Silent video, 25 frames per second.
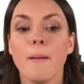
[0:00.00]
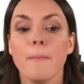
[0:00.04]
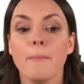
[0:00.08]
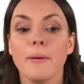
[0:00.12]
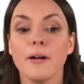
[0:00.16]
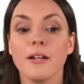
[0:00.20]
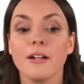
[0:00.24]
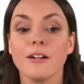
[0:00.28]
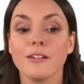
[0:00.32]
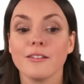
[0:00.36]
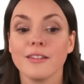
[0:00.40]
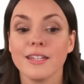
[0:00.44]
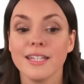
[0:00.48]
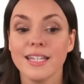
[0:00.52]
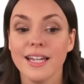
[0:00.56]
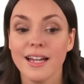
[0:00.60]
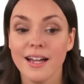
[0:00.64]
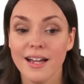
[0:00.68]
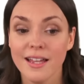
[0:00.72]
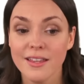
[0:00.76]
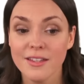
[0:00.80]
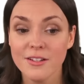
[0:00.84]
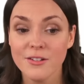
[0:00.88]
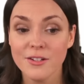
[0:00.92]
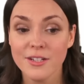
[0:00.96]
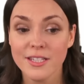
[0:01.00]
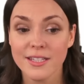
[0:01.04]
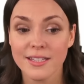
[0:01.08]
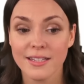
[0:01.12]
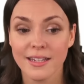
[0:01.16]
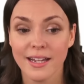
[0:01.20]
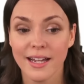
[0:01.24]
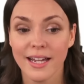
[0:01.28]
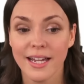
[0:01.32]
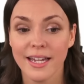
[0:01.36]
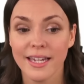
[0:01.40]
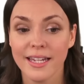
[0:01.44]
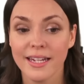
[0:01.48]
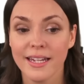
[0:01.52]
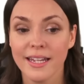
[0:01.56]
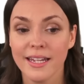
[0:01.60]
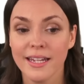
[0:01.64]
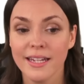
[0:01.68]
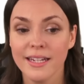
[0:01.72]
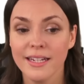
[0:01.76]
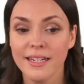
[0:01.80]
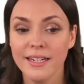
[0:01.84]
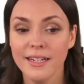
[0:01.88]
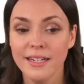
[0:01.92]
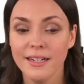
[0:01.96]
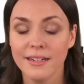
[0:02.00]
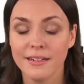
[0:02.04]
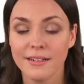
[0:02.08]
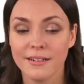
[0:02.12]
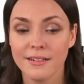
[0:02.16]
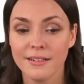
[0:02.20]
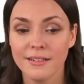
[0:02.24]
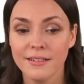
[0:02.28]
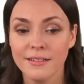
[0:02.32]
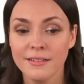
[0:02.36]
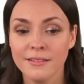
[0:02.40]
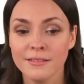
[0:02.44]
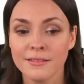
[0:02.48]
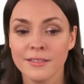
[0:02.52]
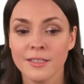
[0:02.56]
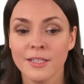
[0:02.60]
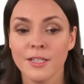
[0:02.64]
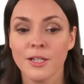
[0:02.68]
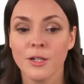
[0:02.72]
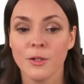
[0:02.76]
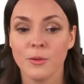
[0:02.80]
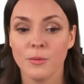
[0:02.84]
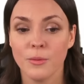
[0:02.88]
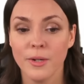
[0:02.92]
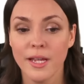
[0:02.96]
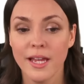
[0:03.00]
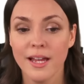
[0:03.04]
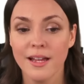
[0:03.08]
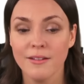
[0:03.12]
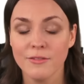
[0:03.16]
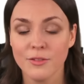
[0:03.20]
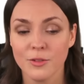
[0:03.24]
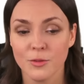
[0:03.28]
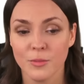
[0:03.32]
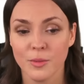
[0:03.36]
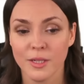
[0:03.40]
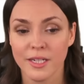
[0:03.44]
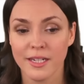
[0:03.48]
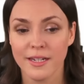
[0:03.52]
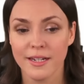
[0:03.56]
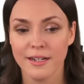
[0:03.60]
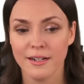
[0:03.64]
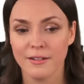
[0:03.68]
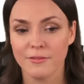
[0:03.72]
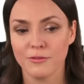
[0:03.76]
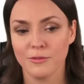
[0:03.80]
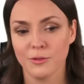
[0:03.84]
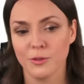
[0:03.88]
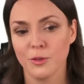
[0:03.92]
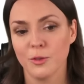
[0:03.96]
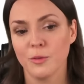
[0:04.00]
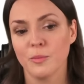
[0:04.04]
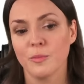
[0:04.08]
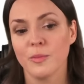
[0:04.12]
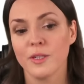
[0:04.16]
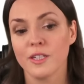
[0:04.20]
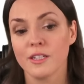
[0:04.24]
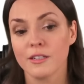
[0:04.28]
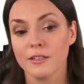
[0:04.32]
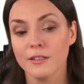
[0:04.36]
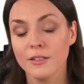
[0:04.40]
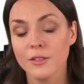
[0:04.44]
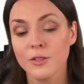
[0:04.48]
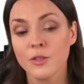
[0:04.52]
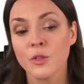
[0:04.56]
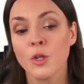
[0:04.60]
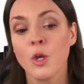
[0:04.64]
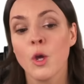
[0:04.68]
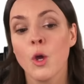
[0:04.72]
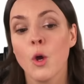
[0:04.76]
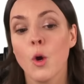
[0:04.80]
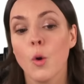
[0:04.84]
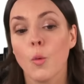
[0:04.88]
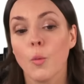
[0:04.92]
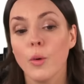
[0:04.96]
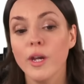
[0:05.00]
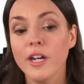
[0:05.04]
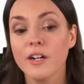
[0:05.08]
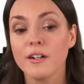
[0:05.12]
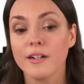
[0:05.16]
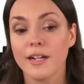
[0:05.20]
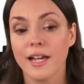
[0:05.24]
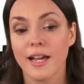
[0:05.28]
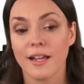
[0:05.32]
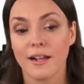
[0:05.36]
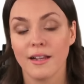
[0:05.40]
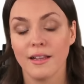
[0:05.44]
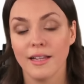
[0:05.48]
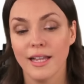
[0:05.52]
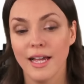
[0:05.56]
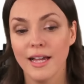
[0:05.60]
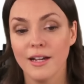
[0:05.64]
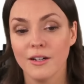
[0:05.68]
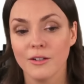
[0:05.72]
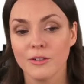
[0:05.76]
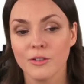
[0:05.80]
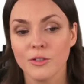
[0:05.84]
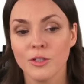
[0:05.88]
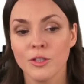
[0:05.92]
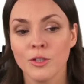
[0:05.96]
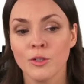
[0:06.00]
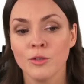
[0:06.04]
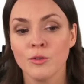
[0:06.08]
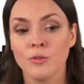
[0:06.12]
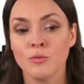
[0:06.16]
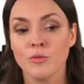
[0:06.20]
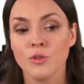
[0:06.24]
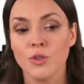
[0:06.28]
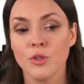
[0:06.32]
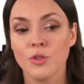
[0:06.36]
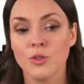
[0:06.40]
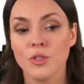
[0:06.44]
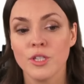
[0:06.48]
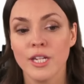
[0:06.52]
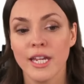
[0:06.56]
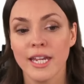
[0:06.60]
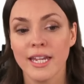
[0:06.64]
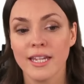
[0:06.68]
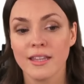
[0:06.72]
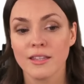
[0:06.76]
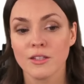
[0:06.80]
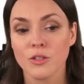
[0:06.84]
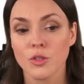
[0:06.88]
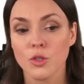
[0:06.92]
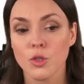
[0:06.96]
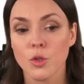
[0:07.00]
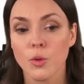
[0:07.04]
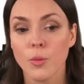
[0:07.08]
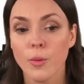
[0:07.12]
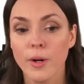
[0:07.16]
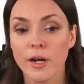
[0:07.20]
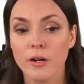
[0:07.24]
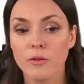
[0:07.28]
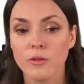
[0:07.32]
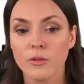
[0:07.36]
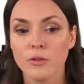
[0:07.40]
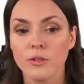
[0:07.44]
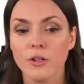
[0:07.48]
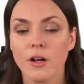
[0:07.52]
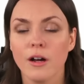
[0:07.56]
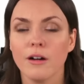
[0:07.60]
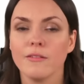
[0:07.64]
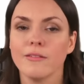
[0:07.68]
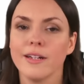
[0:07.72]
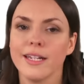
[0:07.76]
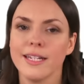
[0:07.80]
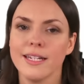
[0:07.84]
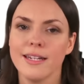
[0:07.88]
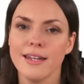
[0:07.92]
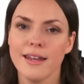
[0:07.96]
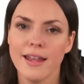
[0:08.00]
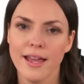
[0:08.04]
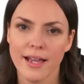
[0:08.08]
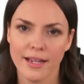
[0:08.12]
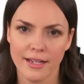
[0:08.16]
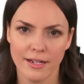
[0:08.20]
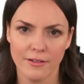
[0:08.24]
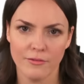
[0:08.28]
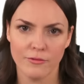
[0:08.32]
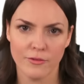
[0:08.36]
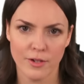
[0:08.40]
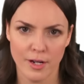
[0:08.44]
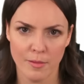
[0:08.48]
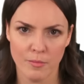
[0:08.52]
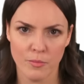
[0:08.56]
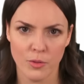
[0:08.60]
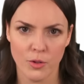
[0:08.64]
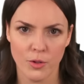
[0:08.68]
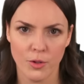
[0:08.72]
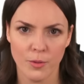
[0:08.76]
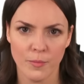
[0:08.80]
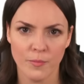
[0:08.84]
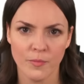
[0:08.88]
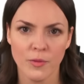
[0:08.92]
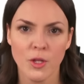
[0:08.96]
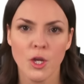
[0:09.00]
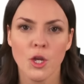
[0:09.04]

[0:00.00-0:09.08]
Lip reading: But on the other side here, we have to be careful because we are not allowed to take the square root of a negative number.